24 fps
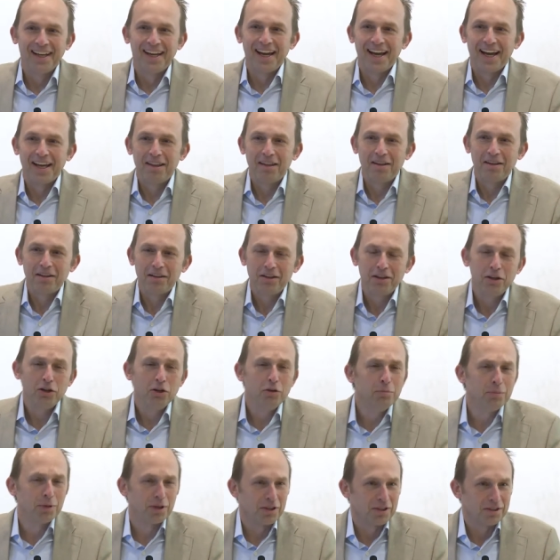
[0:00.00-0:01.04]
and the
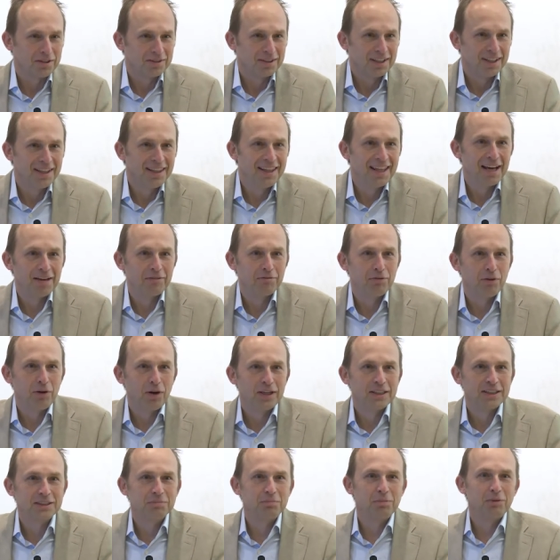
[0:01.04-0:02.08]
humor in that
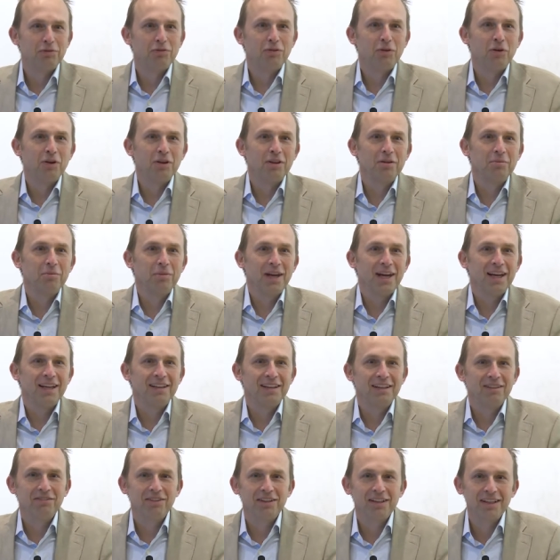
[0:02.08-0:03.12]
voice before the band
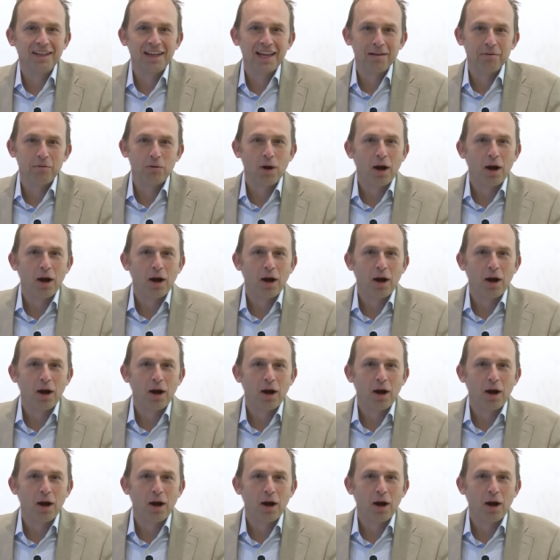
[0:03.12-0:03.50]
even came.